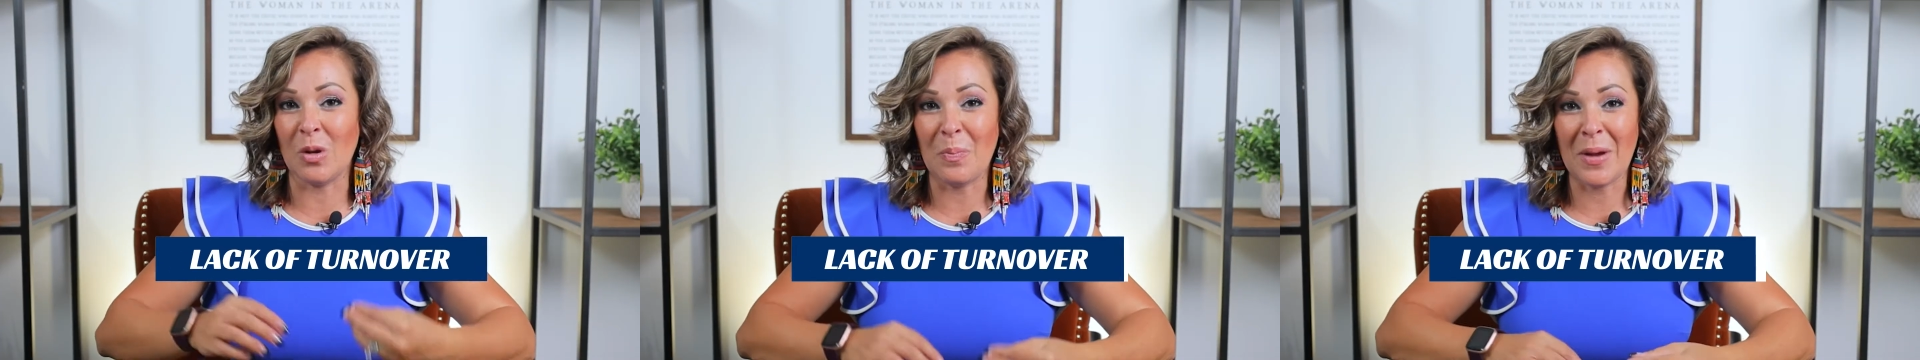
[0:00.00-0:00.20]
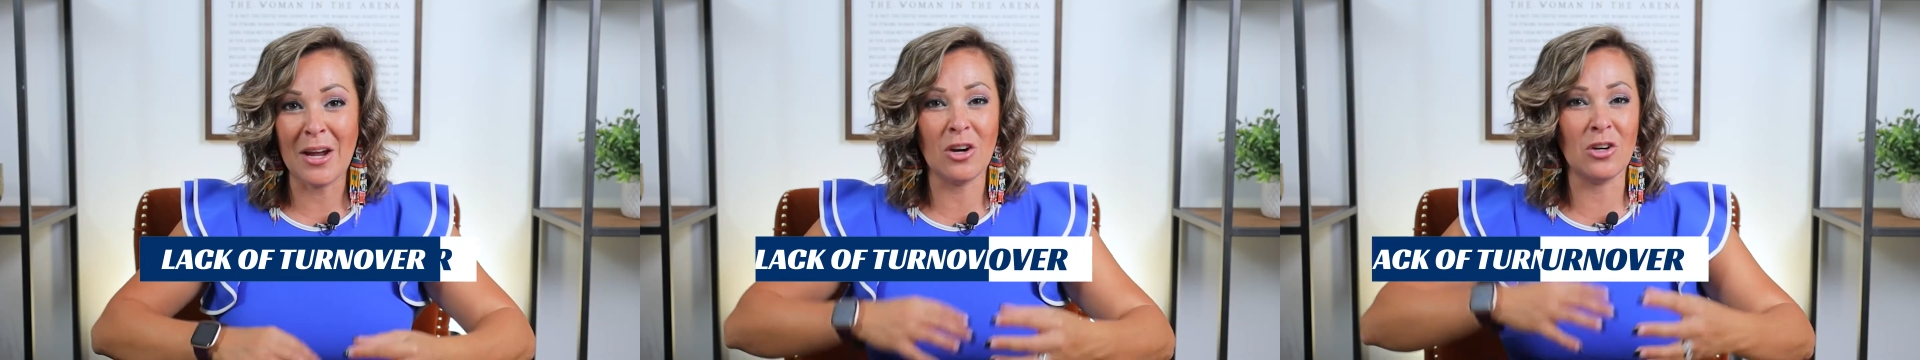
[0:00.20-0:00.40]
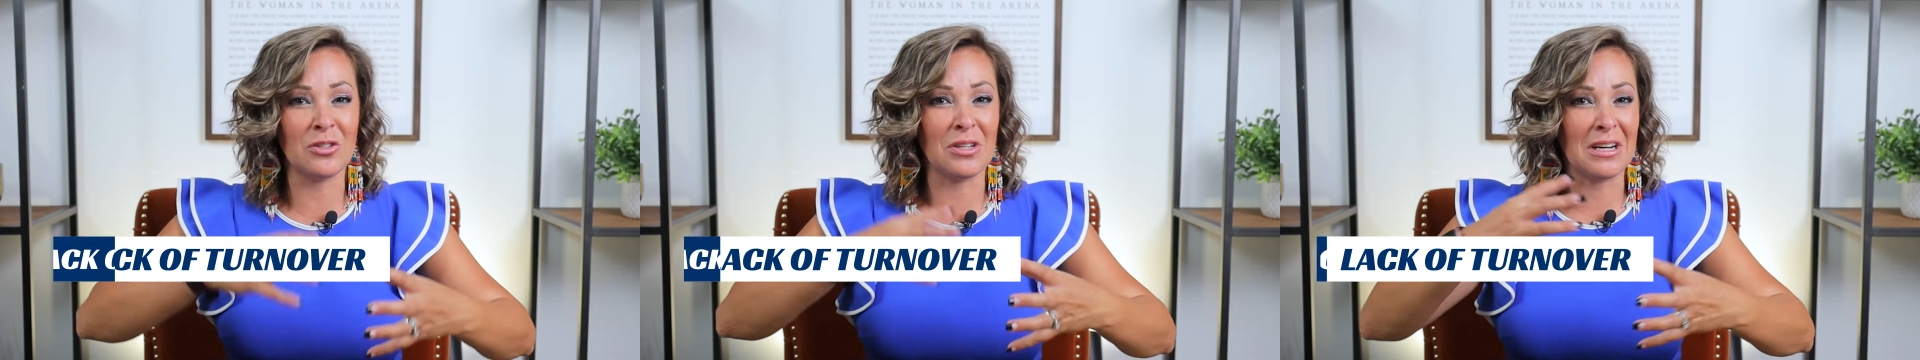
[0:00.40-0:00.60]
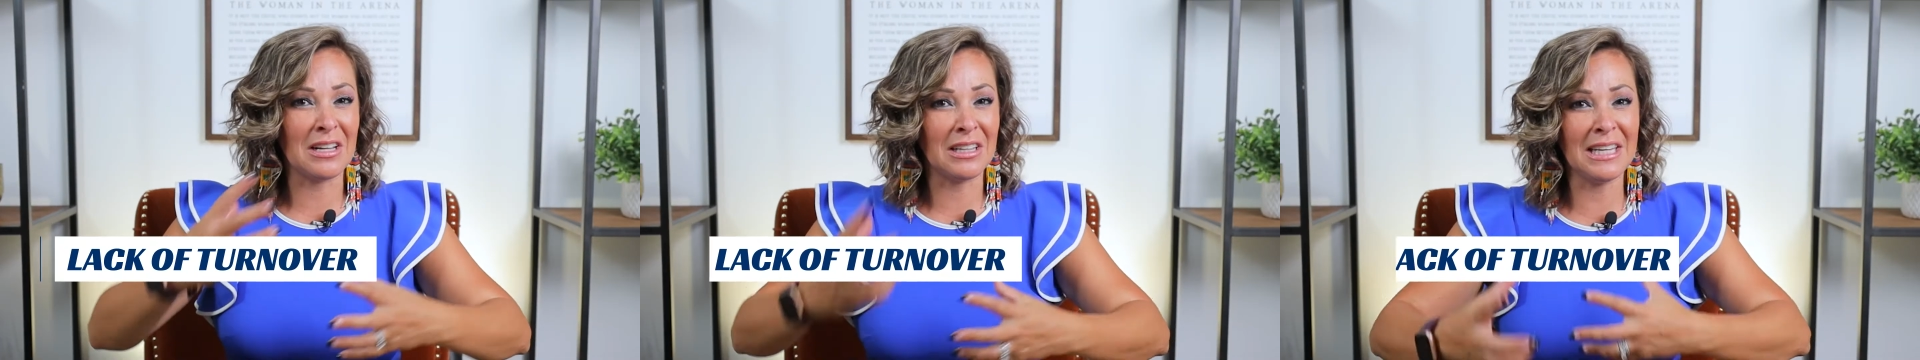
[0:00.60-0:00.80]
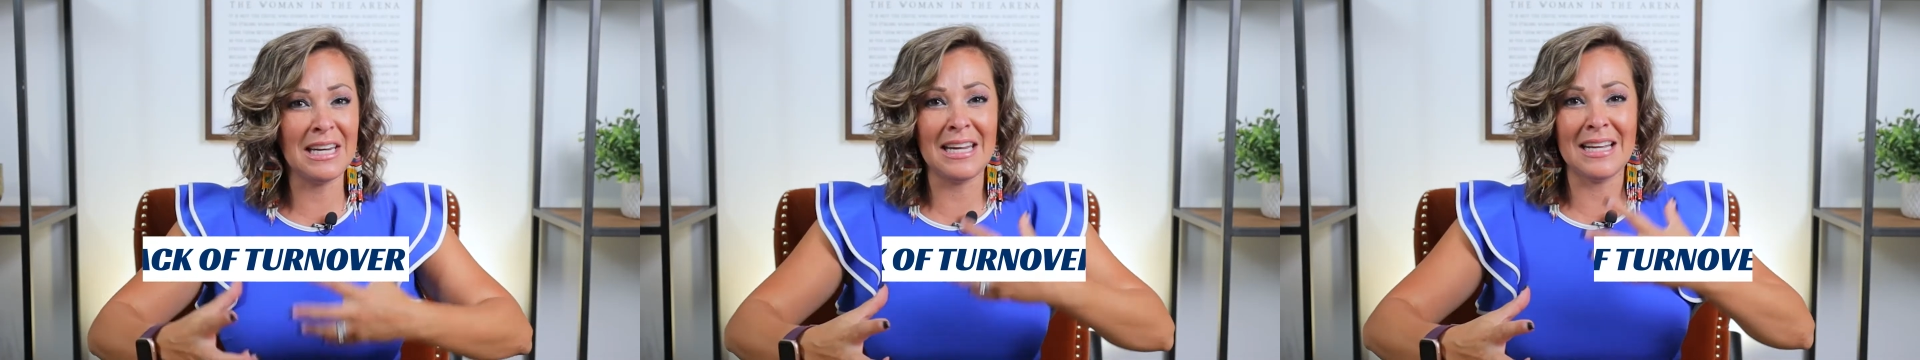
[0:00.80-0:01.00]
repairs
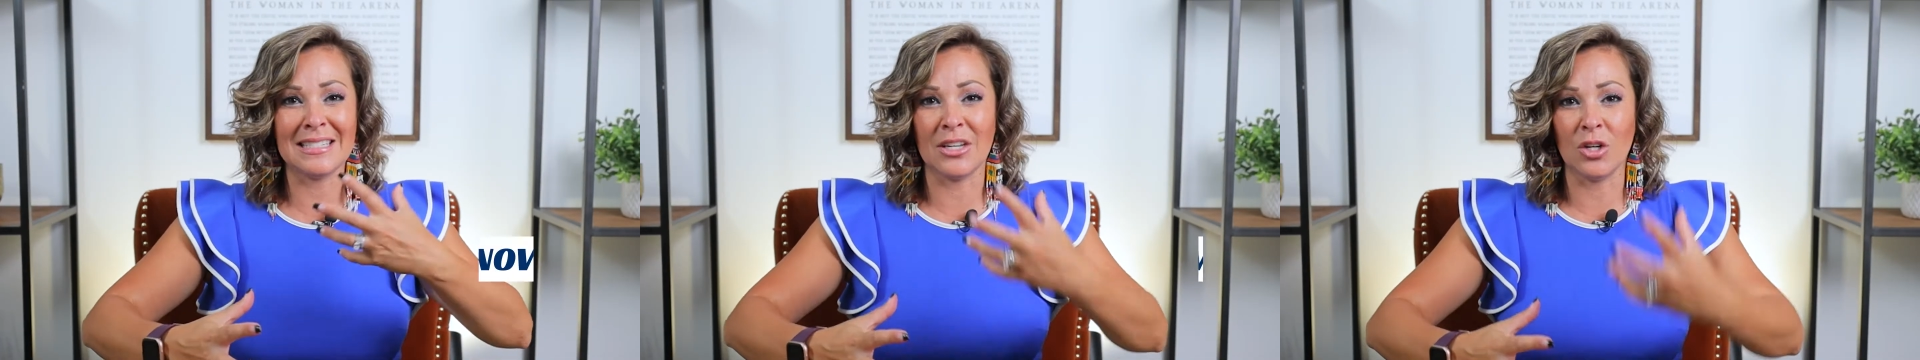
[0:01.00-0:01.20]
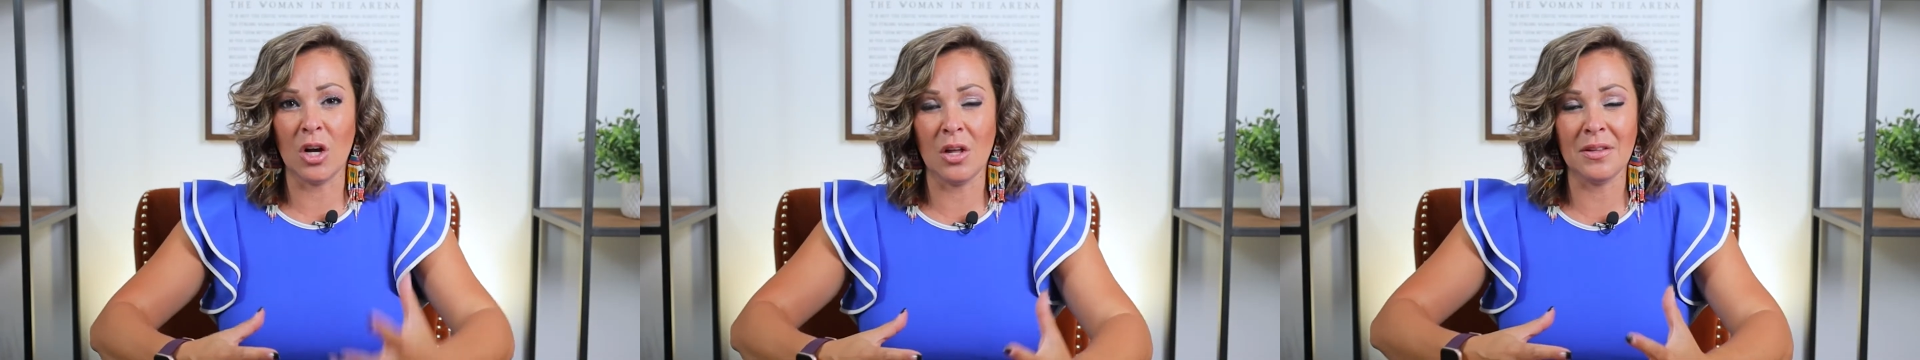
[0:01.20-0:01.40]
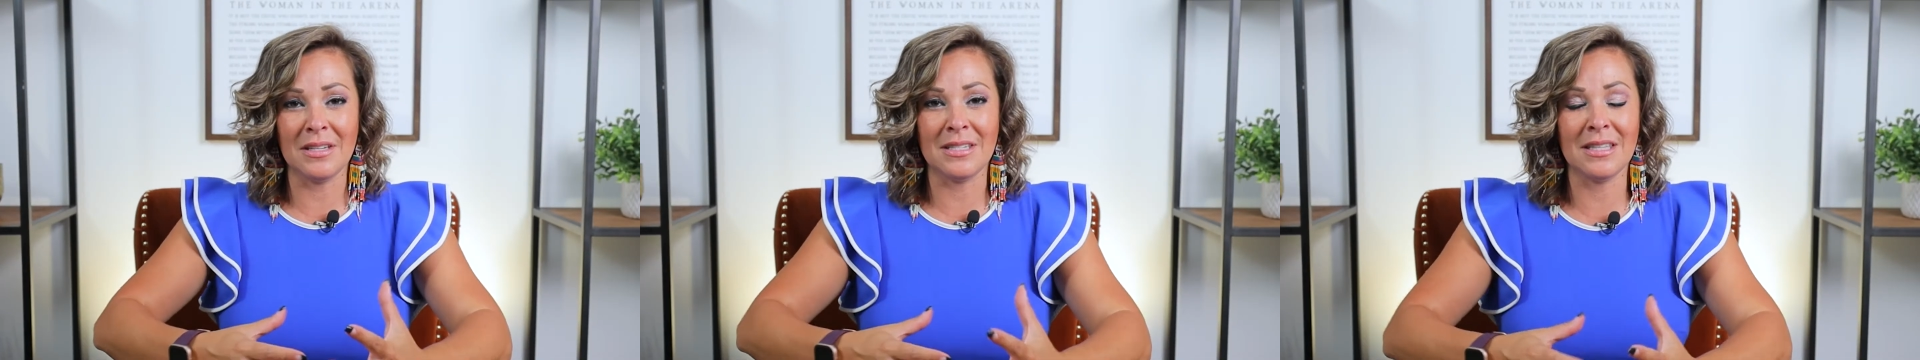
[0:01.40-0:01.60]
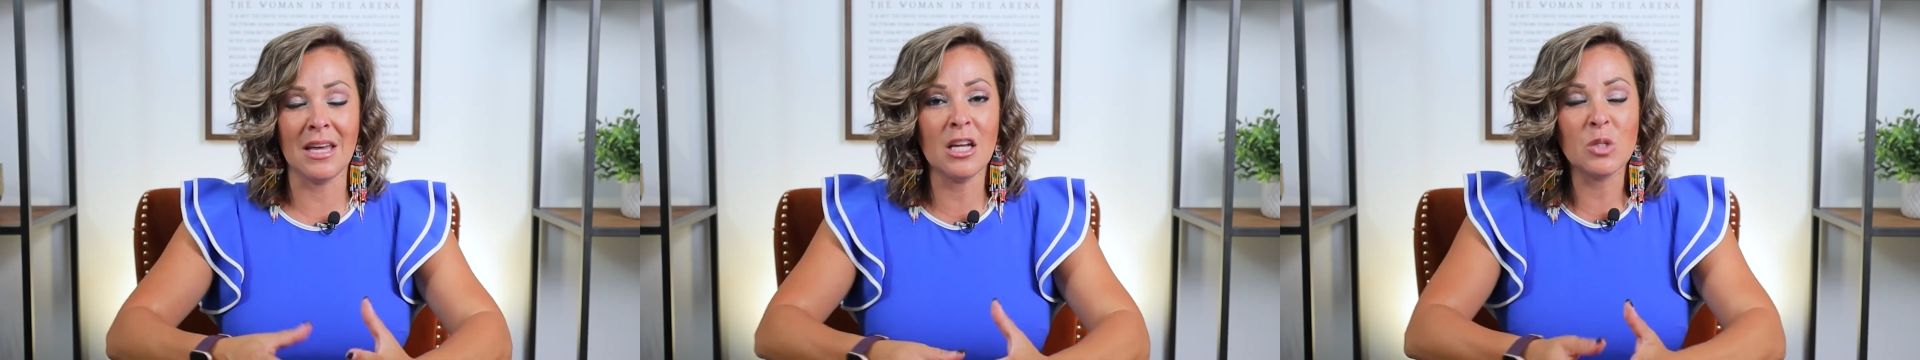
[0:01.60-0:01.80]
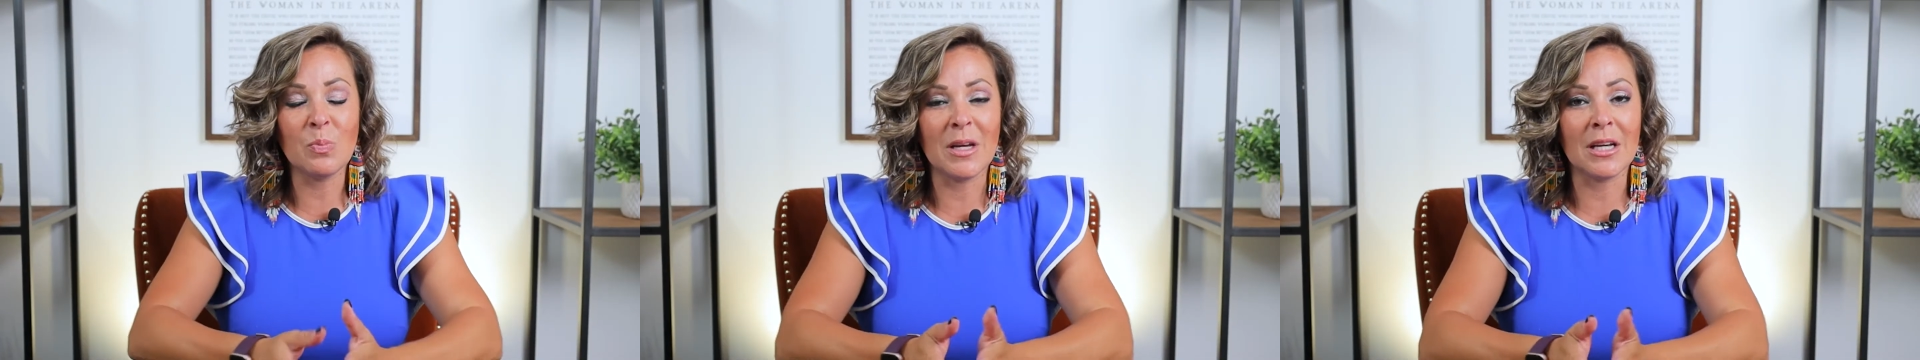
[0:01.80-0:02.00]
and cleanings and all these things,